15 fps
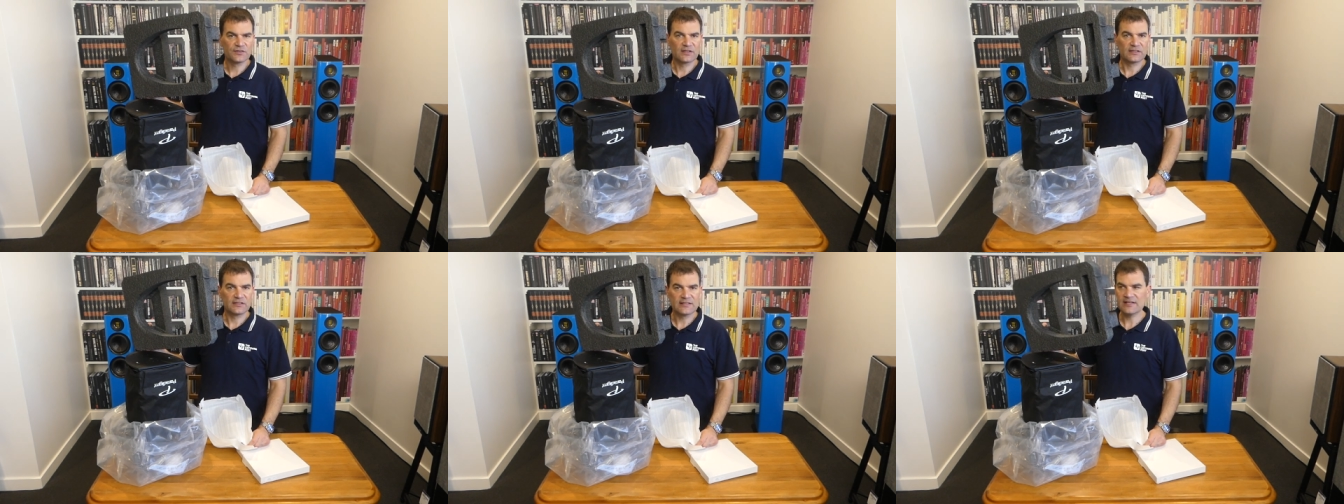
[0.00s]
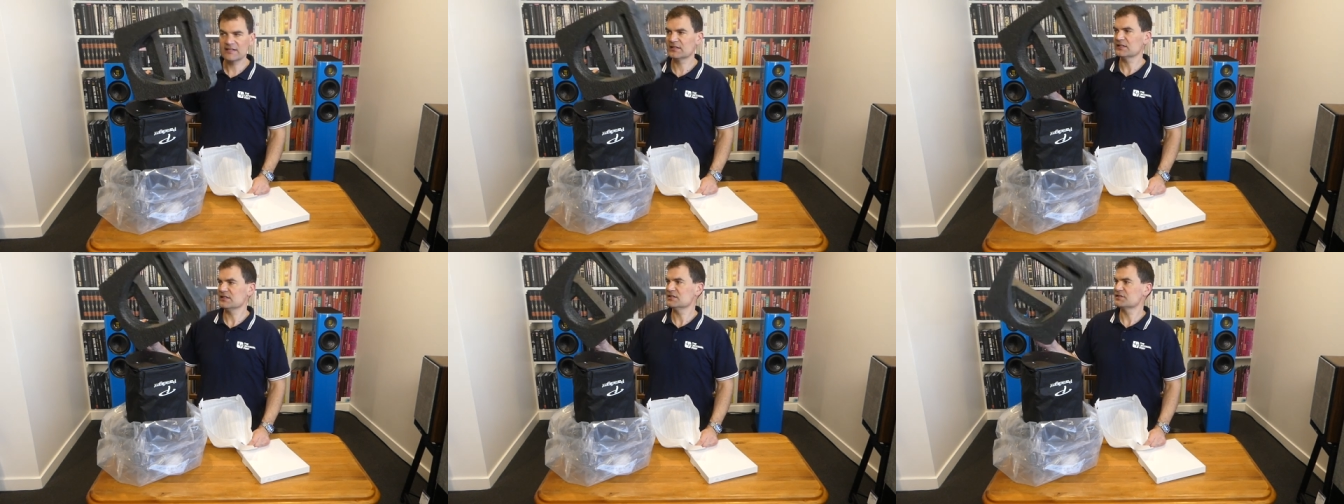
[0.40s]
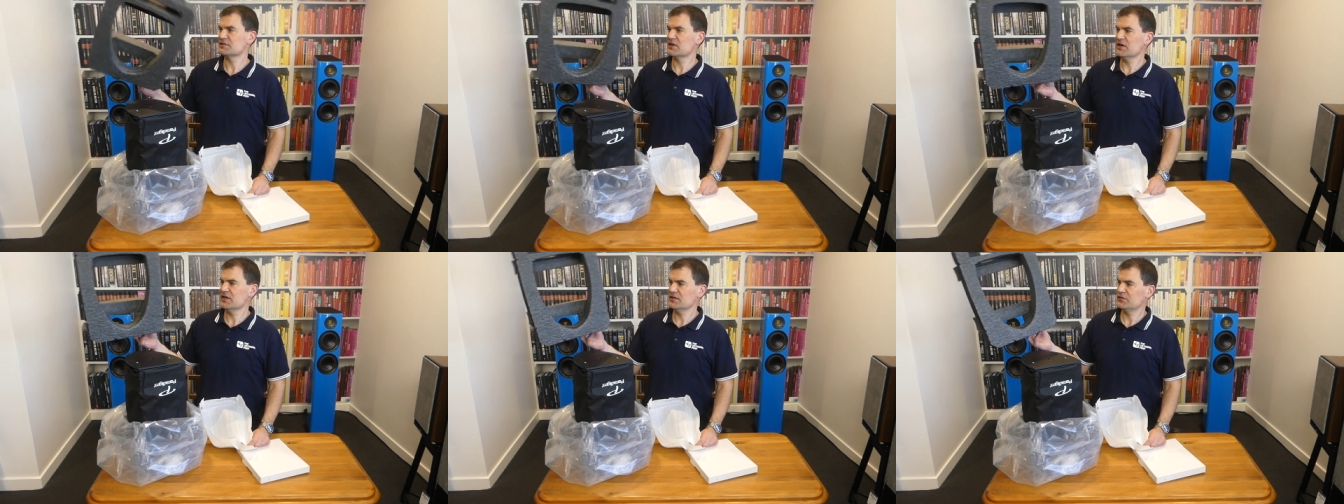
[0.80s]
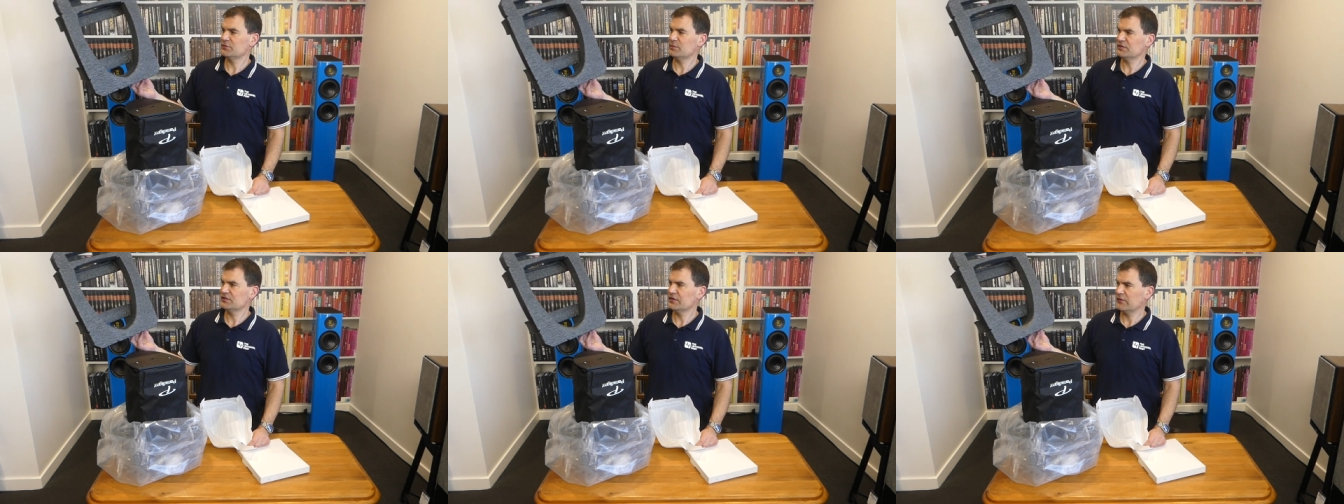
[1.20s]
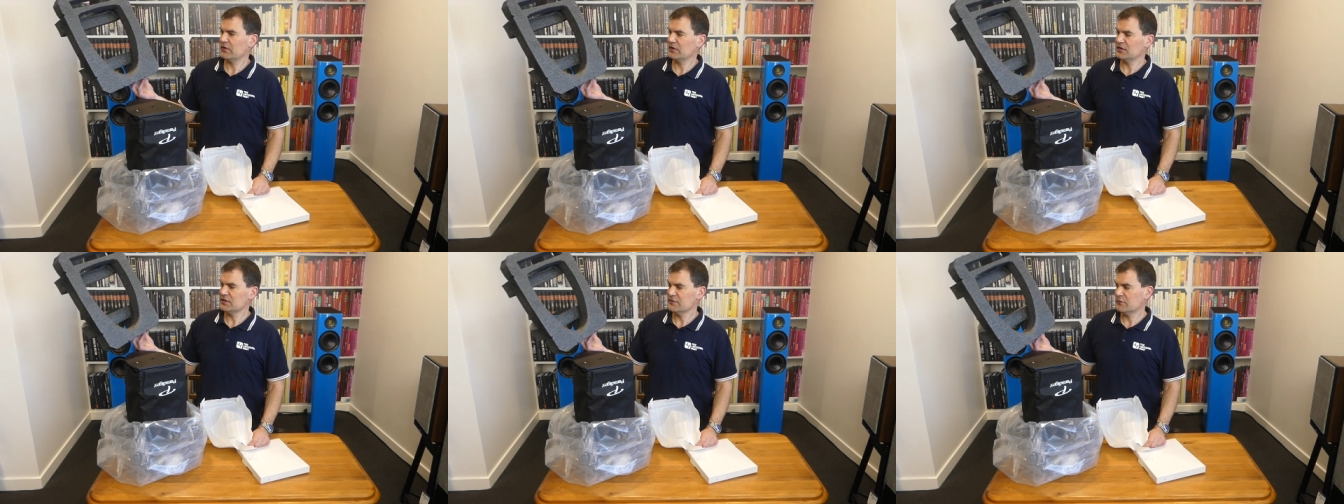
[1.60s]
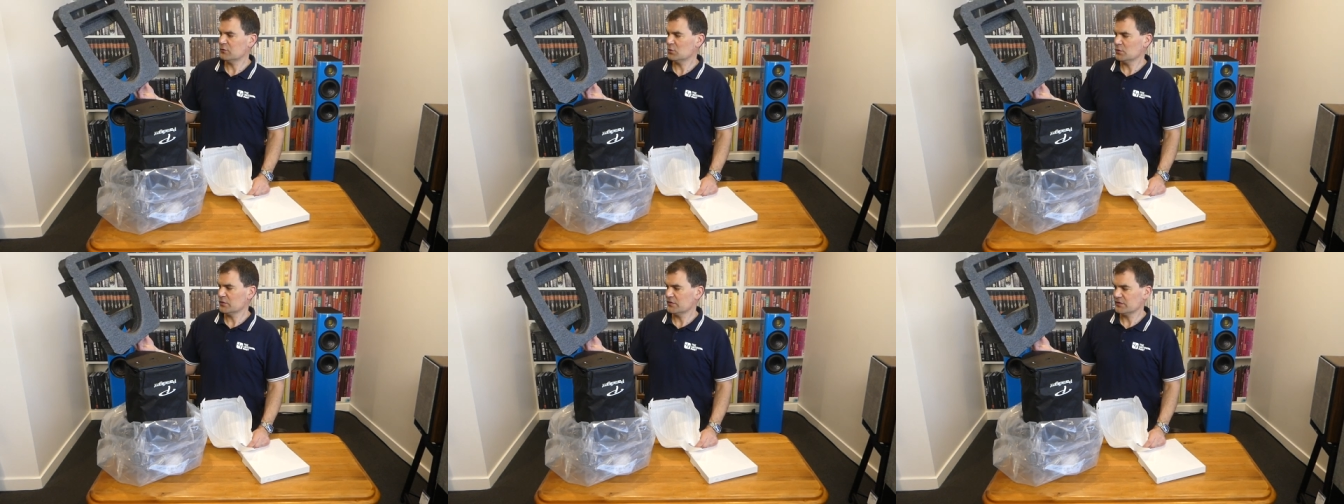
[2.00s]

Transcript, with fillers: clearly designed specifically for